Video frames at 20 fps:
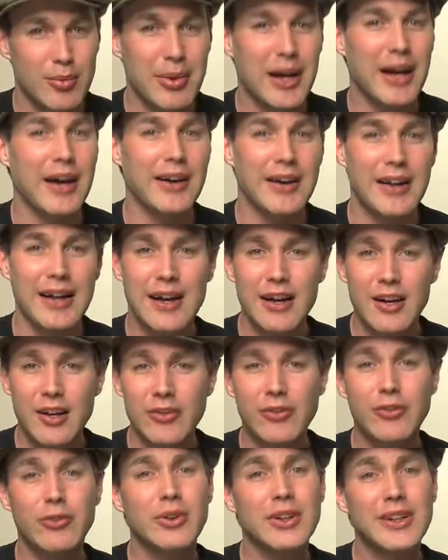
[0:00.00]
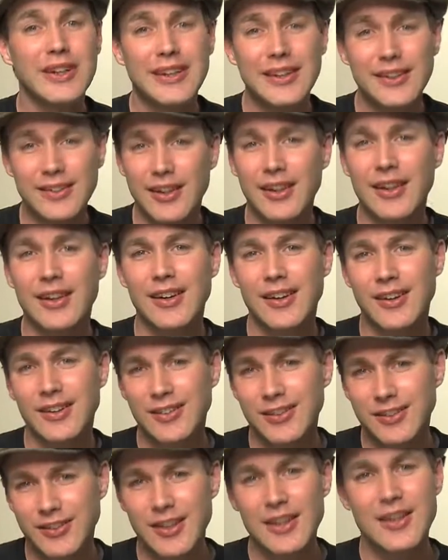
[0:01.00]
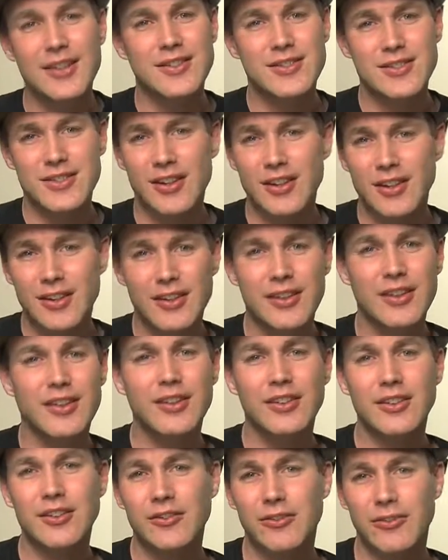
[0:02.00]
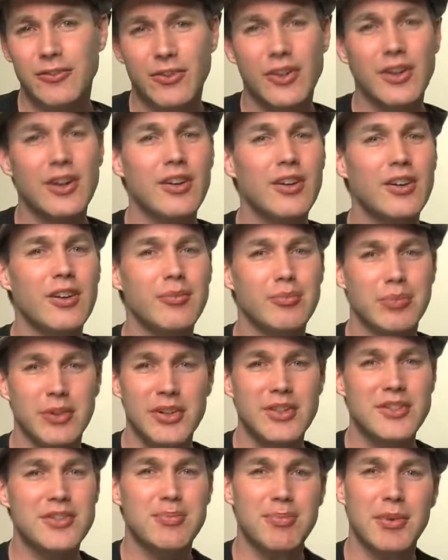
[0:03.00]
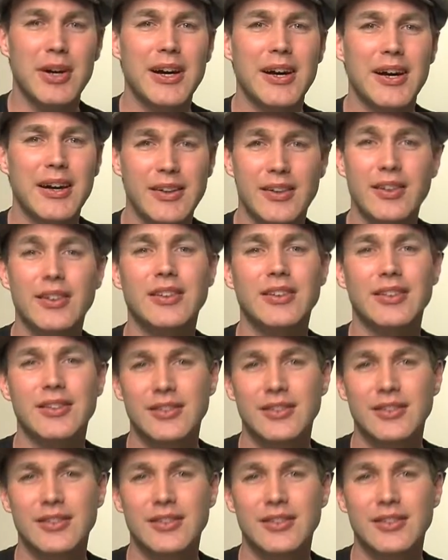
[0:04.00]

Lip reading: about halfway down, starting from perspire,